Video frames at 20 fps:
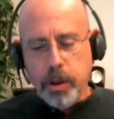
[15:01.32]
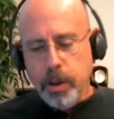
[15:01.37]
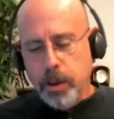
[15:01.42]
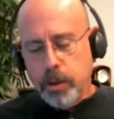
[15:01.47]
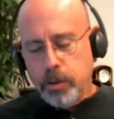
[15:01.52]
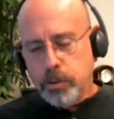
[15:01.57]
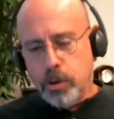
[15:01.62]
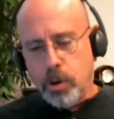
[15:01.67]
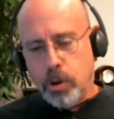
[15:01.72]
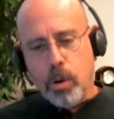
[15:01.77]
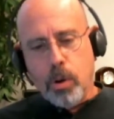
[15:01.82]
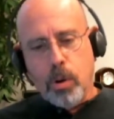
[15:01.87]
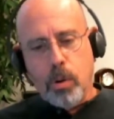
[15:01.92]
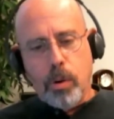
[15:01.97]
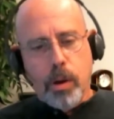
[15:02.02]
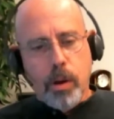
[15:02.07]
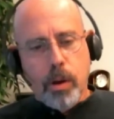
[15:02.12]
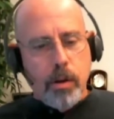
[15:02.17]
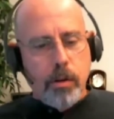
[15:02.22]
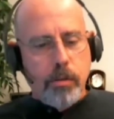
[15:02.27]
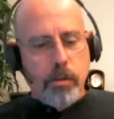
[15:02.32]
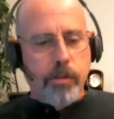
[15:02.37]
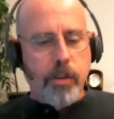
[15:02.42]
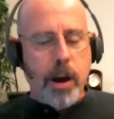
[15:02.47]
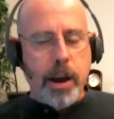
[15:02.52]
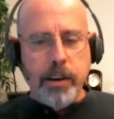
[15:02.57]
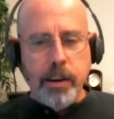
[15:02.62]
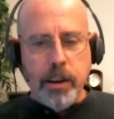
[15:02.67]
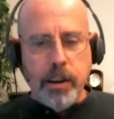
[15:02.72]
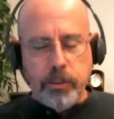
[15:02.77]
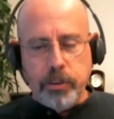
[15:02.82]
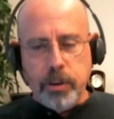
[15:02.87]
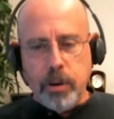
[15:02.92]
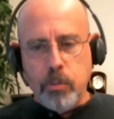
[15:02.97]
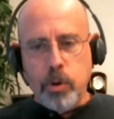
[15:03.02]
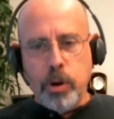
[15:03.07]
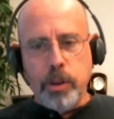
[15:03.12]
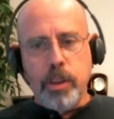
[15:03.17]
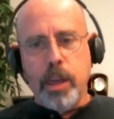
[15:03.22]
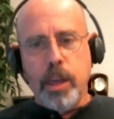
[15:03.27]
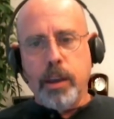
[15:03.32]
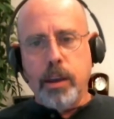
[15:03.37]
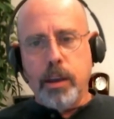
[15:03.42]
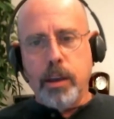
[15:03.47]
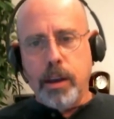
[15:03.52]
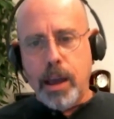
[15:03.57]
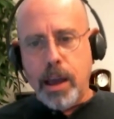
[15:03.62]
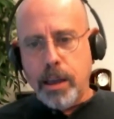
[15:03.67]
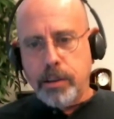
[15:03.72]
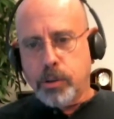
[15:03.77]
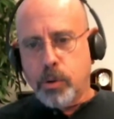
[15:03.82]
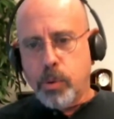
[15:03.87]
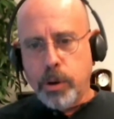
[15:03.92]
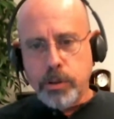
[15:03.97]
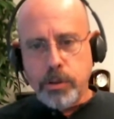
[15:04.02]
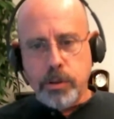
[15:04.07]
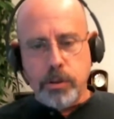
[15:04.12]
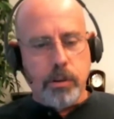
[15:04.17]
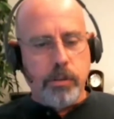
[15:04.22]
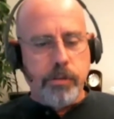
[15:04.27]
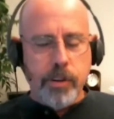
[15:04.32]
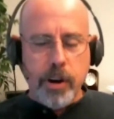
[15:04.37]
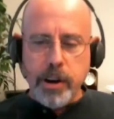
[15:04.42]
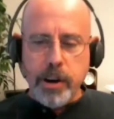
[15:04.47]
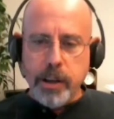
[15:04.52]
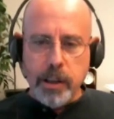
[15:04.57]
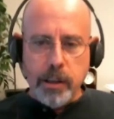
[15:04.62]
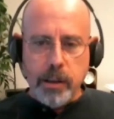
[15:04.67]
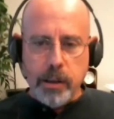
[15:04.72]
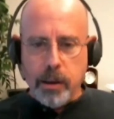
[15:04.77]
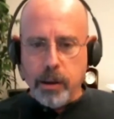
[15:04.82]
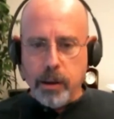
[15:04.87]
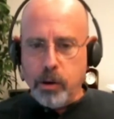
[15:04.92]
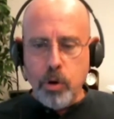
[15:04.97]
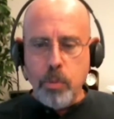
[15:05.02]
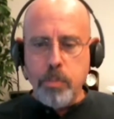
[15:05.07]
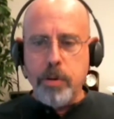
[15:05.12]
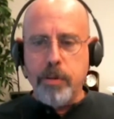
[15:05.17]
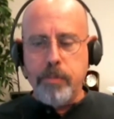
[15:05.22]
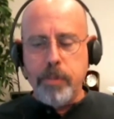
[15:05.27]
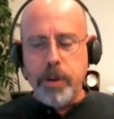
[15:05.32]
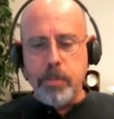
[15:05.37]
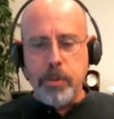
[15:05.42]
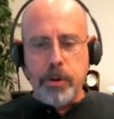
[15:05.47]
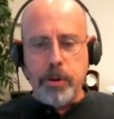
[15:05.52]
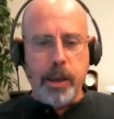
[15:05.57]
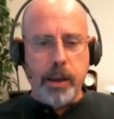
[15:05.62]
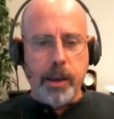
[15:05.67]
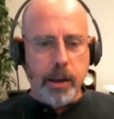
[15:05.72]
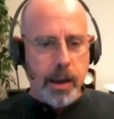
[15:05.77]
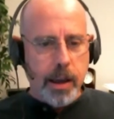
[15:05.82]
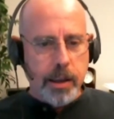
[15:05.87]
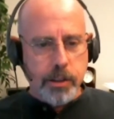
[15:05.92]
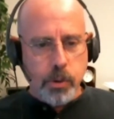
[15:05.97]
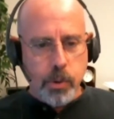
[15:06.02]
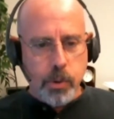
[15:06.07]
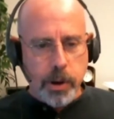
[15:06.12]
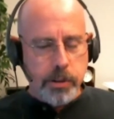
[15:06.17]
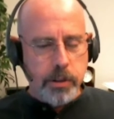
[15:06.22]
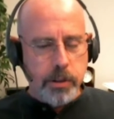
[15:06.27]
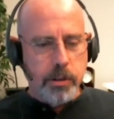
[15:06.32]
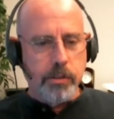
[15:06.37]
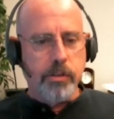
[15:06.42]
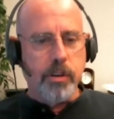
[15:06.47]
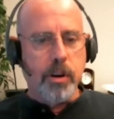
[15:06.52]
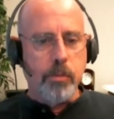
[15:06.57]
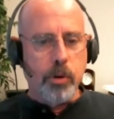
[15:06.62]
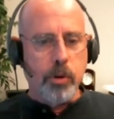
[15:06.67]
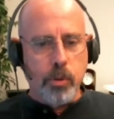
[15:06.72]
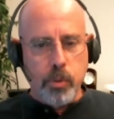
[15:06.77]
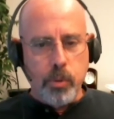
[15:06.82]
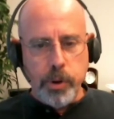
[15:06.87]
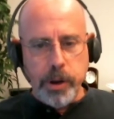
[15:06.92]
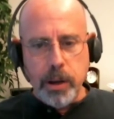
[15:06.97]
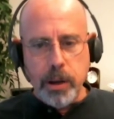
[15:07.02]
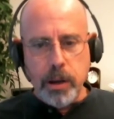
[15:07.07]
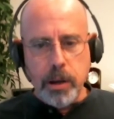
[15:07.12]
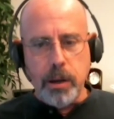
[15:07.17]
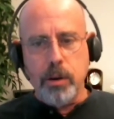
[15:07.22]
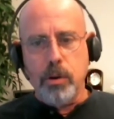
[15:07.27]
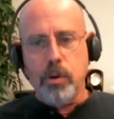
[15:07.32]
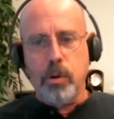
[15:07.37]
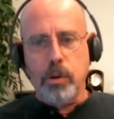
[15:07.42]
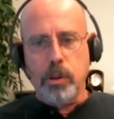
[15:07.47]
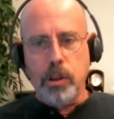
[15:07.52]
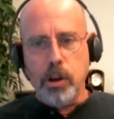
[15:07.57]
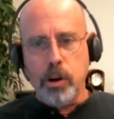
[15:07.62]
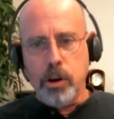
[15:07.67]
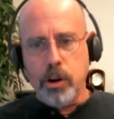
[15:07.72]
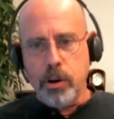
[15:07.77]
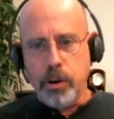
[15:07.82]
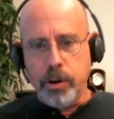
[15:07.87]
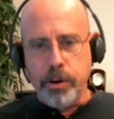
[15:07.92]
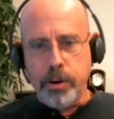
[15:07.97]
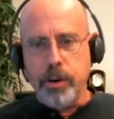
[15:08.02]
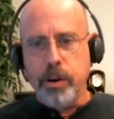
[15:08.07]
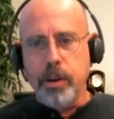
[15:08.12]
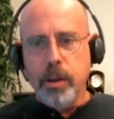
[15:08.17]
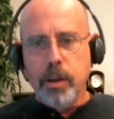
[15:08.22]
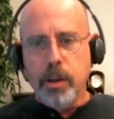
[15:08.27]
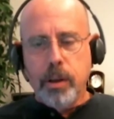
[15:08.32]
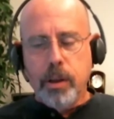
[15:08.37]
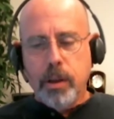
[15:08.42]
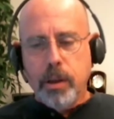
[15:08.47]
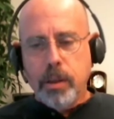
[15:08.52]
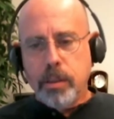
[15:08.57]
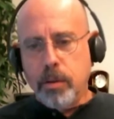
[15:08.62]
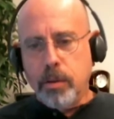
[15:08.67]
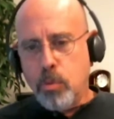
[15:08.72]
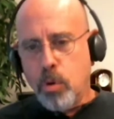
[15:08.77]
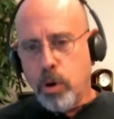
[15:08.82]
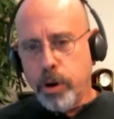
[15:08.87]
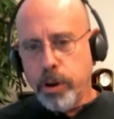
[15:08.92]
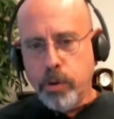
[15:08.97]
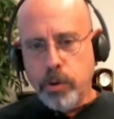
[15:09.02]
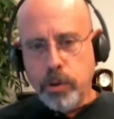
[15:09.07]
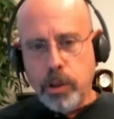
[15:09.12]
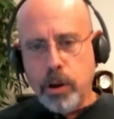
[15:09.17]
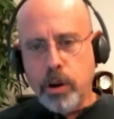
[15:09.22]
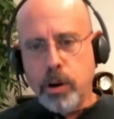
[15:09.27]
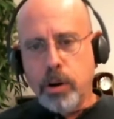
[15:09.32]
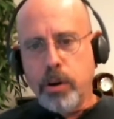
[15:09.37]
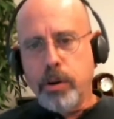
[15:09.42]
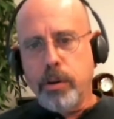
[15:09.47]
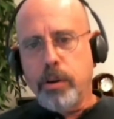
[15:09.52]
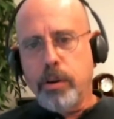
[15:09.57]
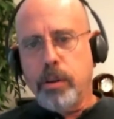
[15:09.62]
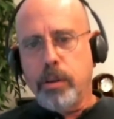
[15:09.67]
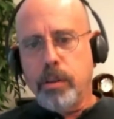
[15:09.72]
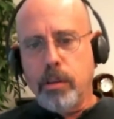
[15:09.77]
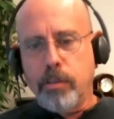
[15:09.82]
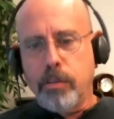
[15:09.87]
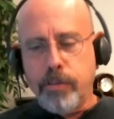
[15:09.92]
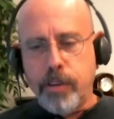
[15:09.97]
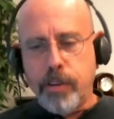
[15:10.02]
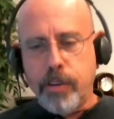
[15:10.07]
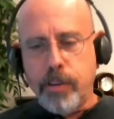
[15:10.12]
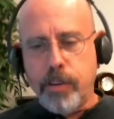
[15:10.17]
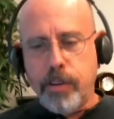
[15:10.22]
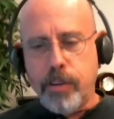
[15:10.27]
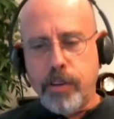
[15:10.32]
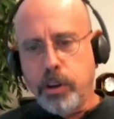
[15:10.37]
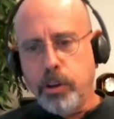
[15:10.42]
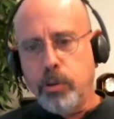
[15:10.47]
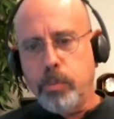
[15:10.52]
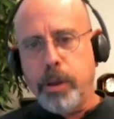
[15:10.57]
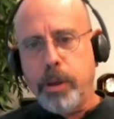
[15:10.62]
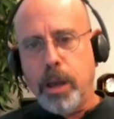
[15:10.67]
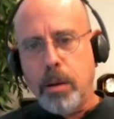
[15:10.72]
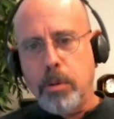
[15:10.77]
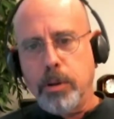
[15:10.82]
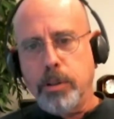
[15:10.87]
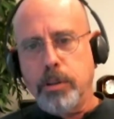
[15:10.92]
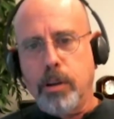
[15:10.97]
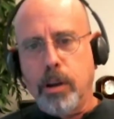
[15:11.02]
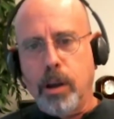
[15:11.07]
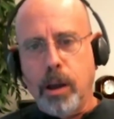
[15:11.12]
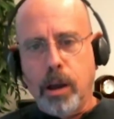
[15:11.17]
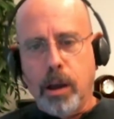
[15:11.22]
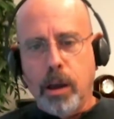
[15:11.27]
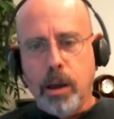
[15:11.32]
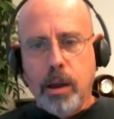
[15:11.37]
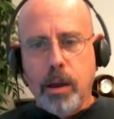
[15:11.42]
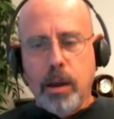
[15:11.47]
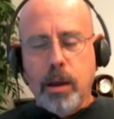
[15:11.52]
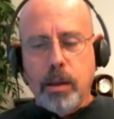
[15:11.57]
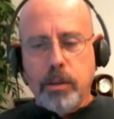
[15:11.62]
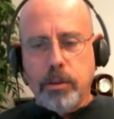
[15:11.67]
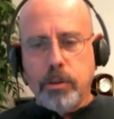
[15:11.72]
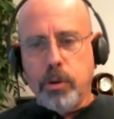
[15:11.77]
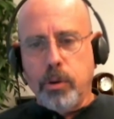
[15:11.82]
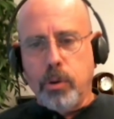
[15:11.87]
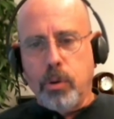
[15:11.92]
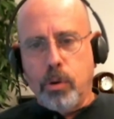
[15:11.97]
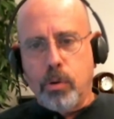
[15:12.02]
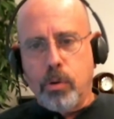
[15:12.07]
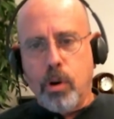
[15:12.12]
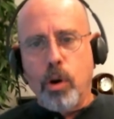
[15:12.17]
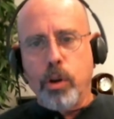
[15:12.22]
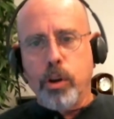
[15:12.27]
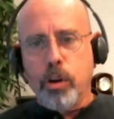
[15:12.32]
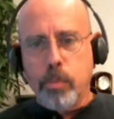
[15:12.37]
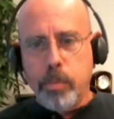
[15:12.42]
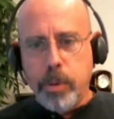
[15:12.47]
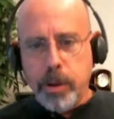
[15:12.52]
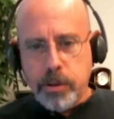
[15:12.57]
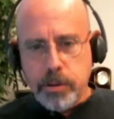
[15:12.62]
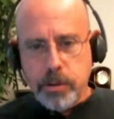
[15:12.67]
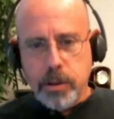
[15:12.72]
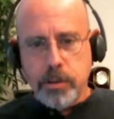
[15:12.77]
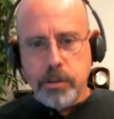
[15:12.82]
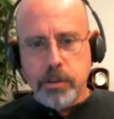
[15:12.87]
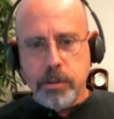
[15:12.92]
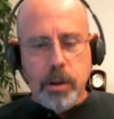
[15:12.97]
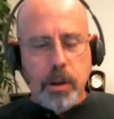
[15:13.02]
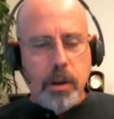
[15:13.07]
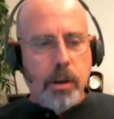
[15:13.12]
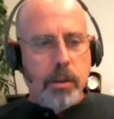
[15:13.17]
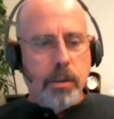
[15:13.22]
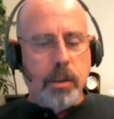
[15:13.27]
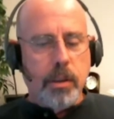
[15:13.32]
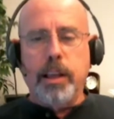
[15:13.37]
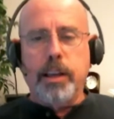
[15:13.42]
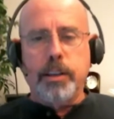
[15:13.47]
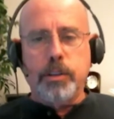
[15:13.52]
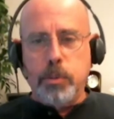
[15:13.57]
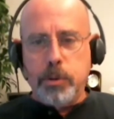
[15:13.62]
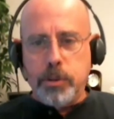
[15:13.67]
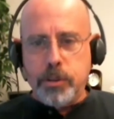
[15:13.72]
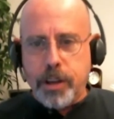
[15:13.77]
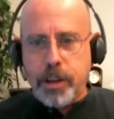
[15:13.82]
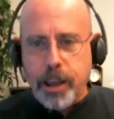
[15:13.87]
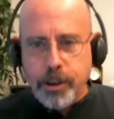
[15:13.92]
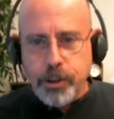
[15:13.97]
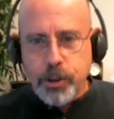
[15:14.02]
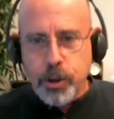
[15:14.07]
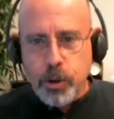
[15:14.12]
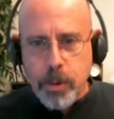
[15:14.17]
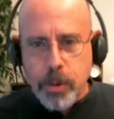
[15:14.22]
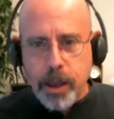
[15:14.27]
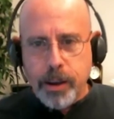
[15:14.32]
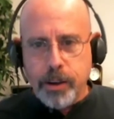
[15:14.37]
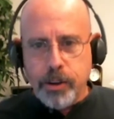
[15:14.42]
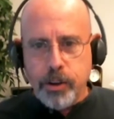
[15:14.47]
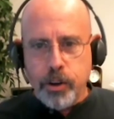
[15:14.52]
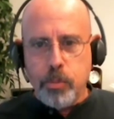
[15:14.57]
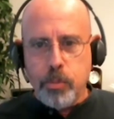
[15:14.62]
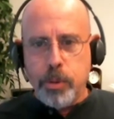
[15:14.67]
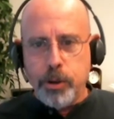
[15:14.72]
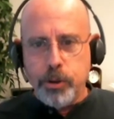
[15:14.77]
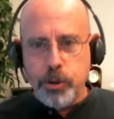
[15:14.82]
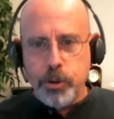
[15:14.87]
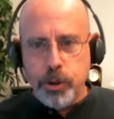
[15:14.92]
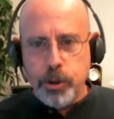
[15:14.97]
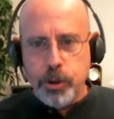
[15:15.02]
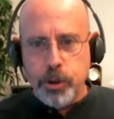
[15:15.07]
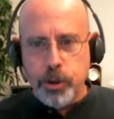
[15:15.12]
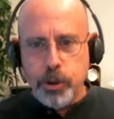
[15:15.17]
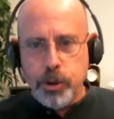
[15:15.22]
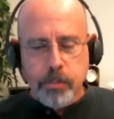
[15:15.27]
So finding someone they could ask questions, or finding a group of people they could ask questions from, or read or learn. The more you learn, the faster you'll be able to grow your business, the less mistakes you'll make in your business.